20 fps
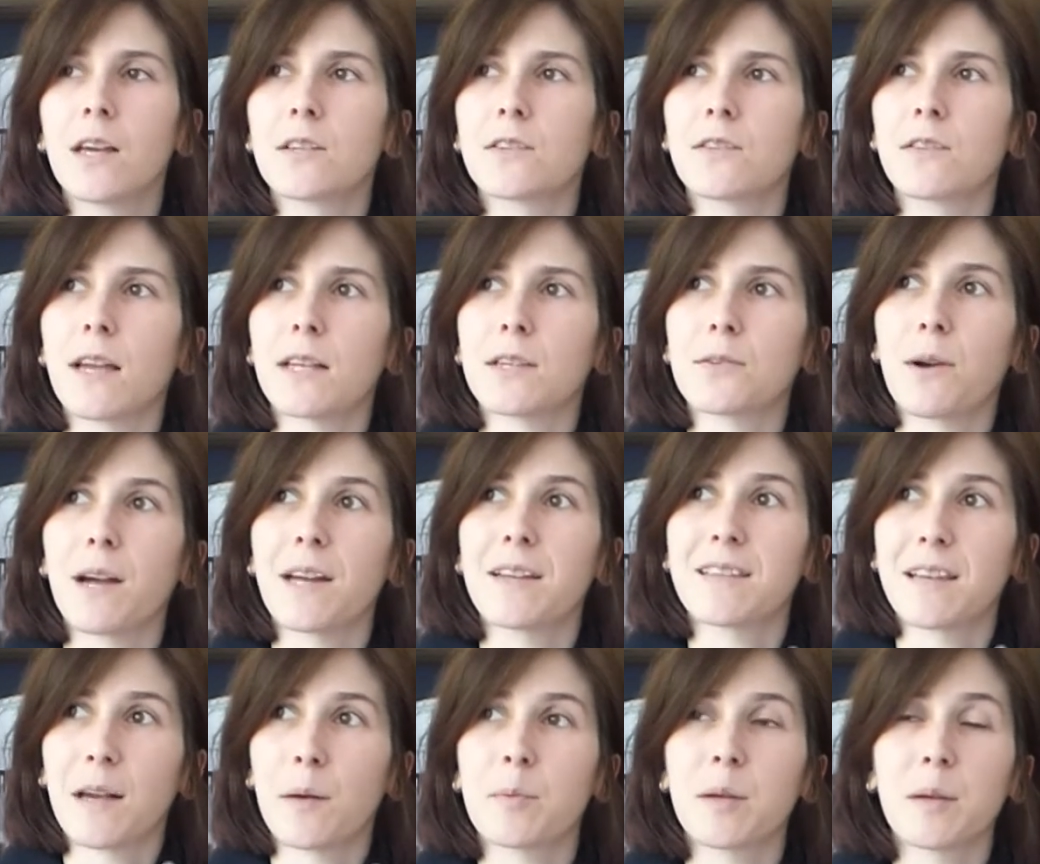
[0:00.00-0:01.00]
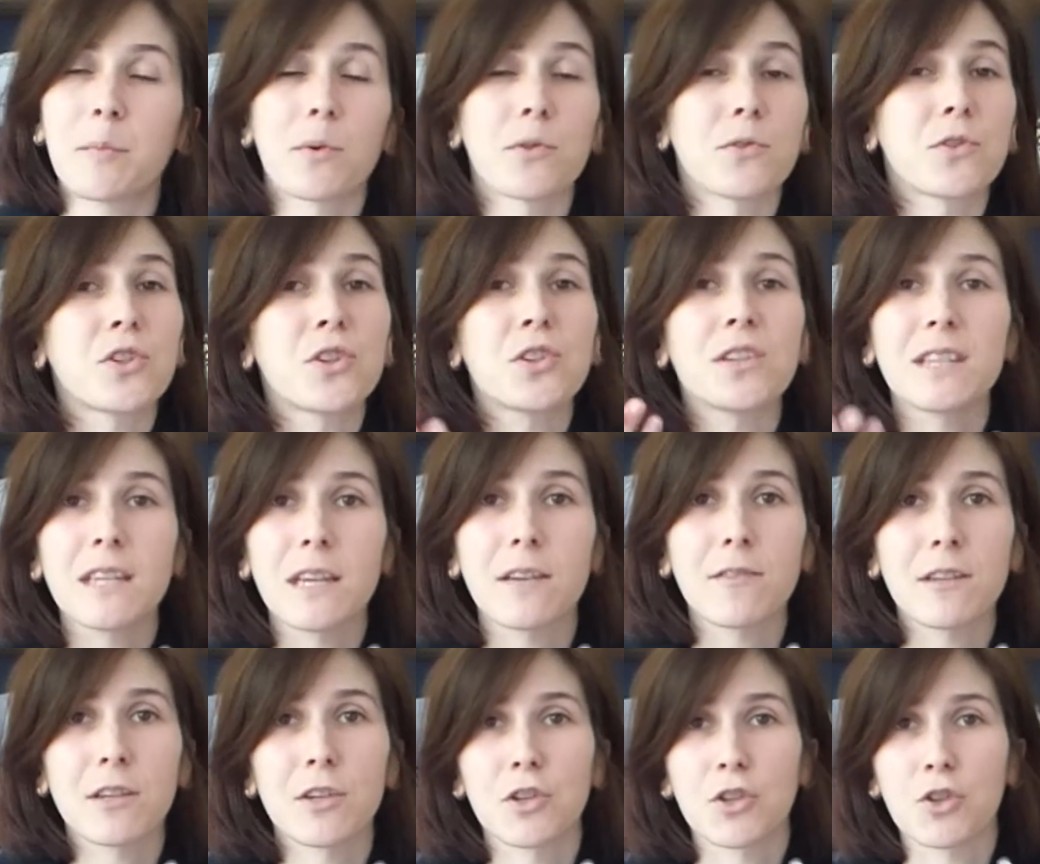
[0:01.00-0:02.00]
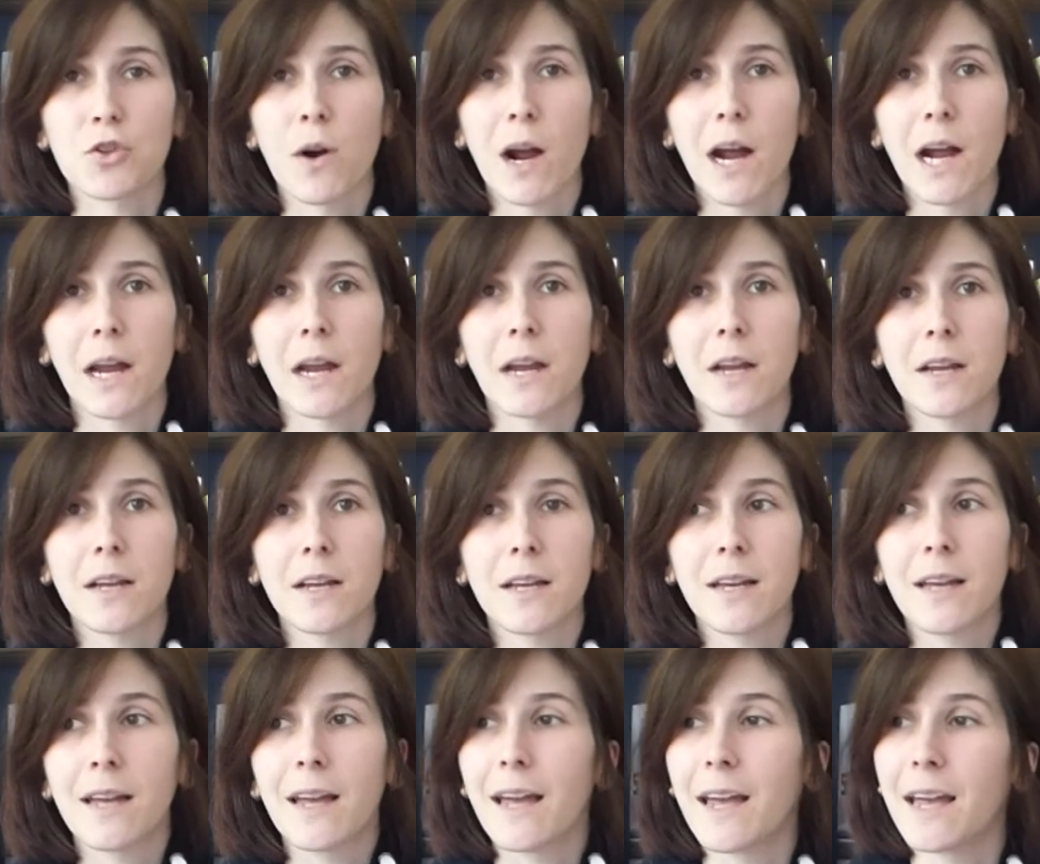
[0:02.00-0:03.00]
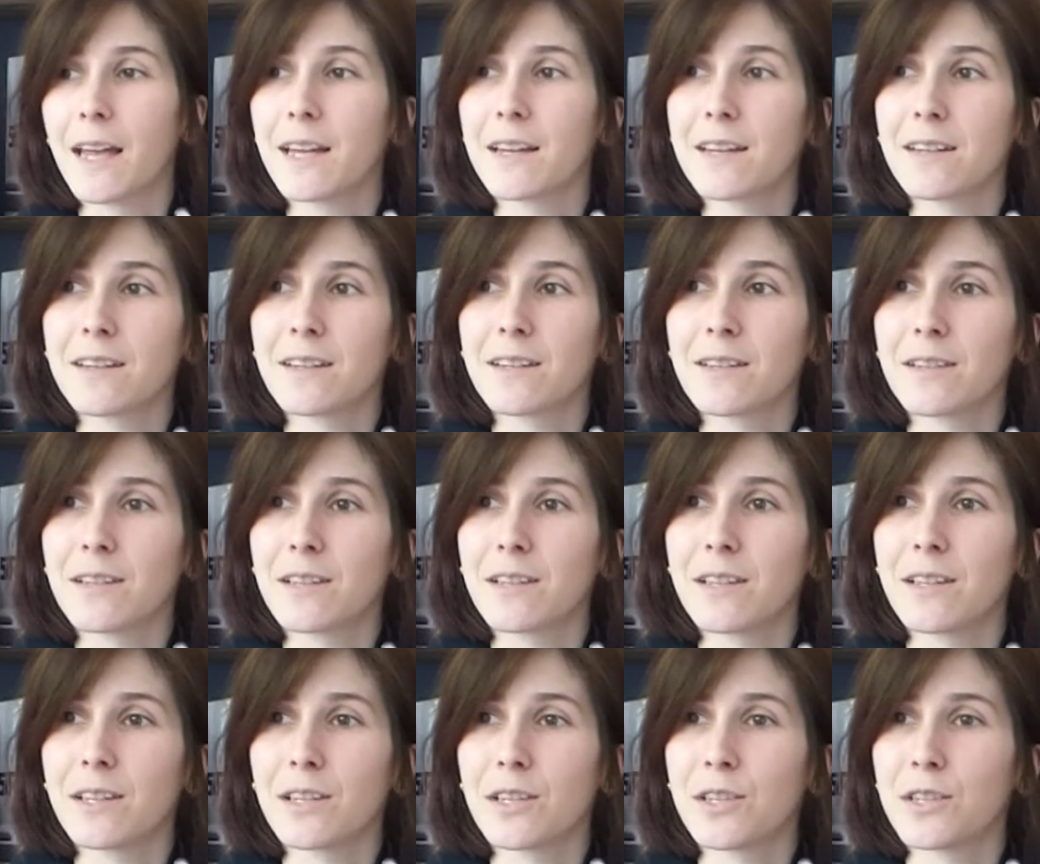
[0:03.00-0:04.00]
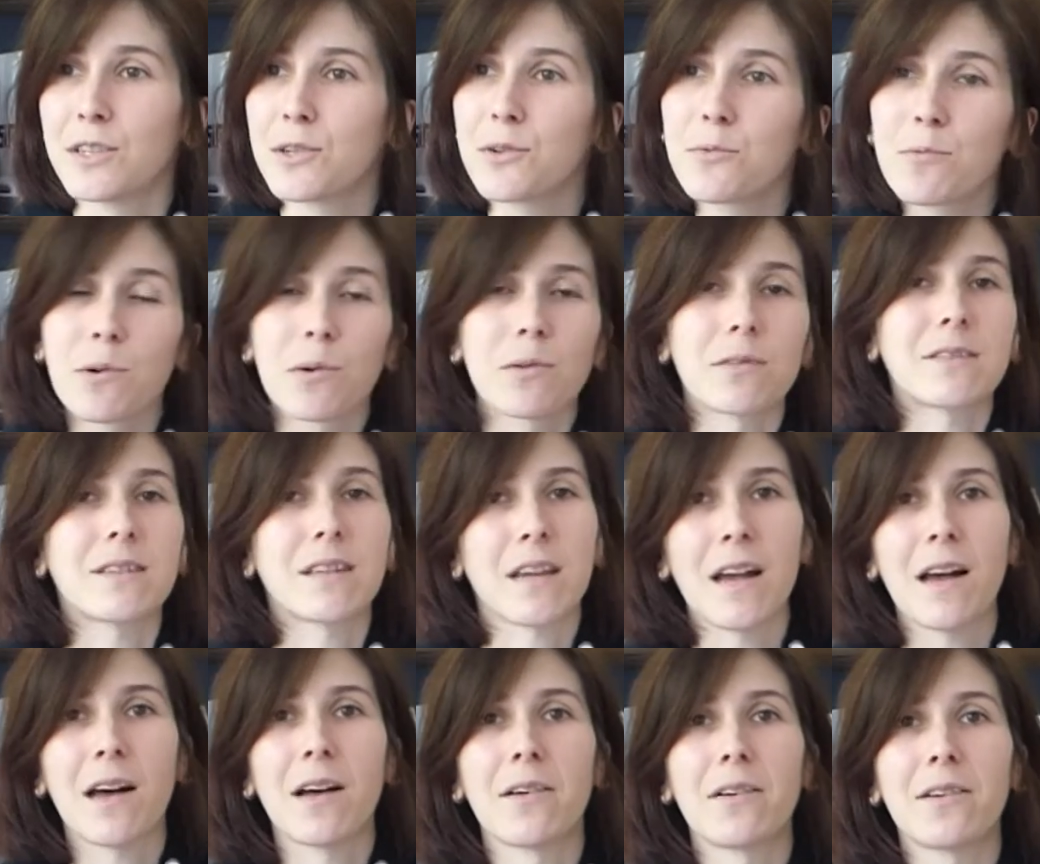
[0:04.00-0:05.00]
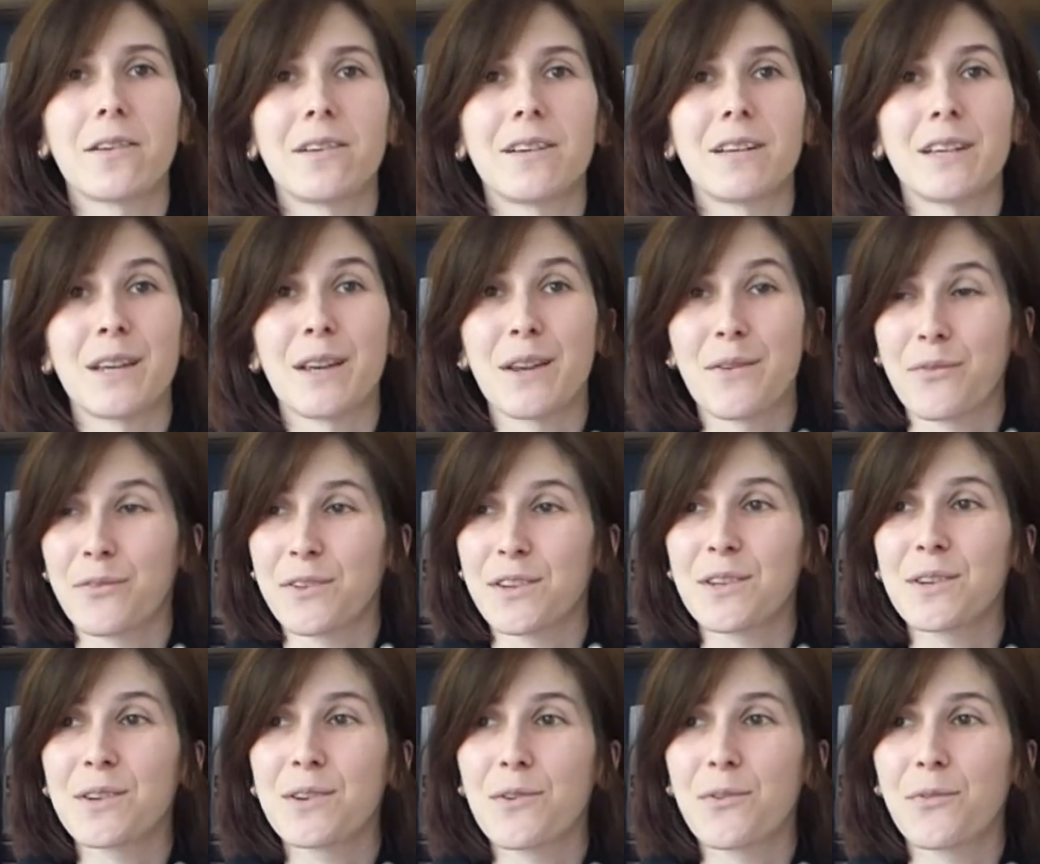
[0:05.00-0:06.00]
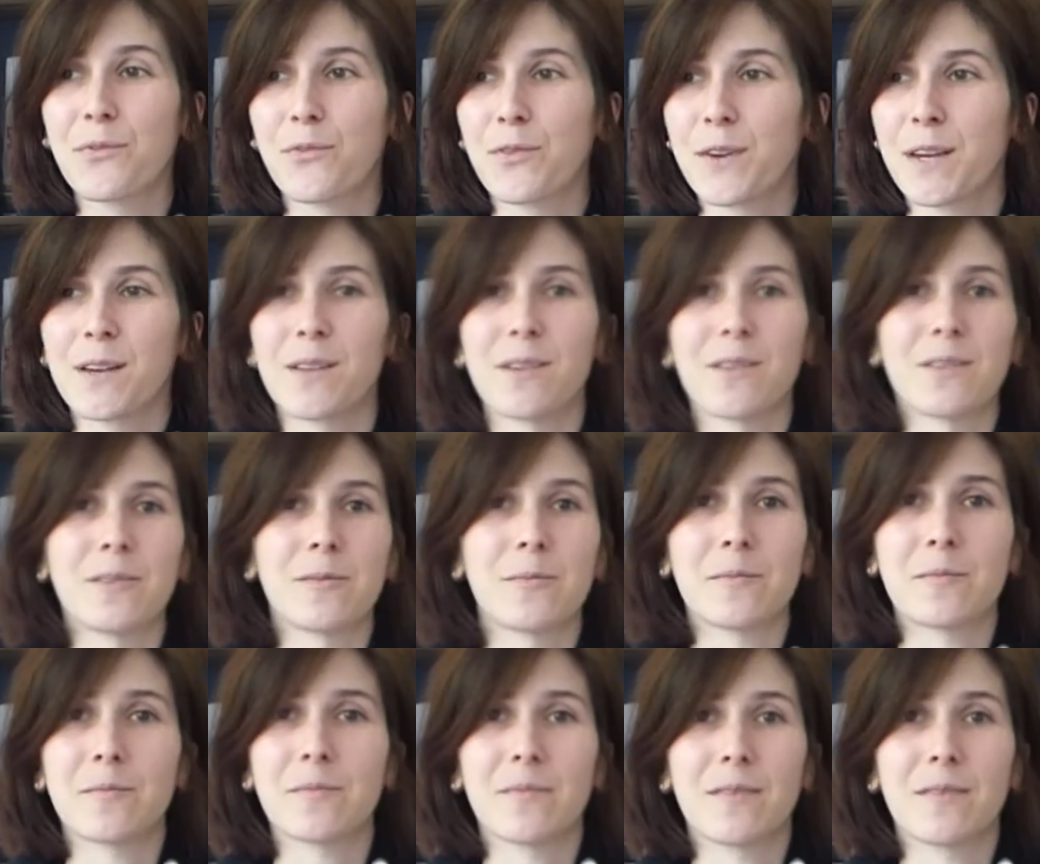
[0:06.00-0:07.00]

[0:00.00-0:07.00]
So that's why I tell people, just give it a try. And you will tell if you feel